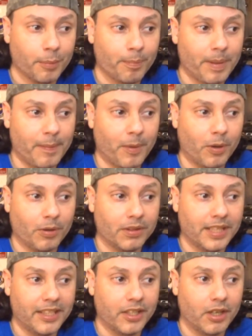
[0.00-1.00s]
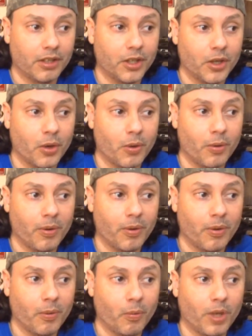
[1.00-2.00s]
People did not know
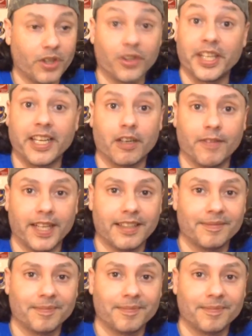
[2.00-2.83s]
what to think of it.